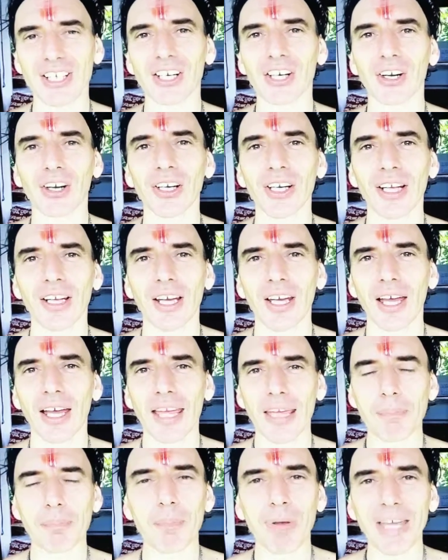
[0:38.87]
They are
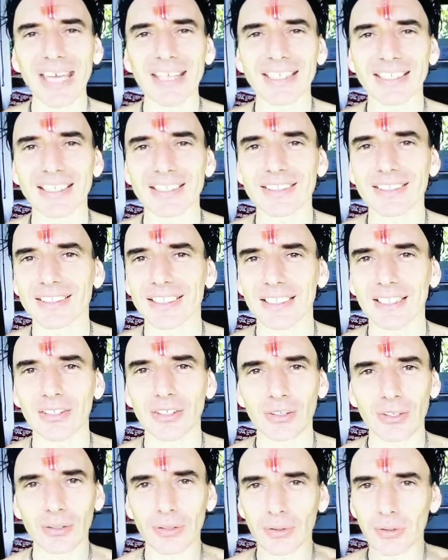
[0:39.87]
embedded
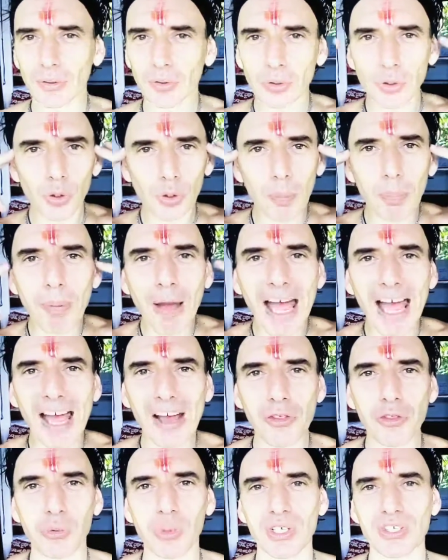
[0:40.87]
in the neural
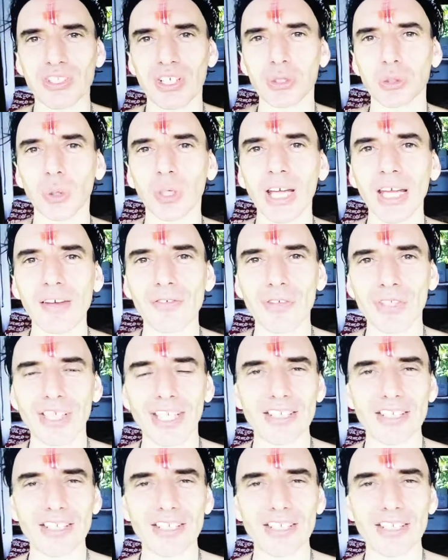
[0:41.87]
pathways that you have,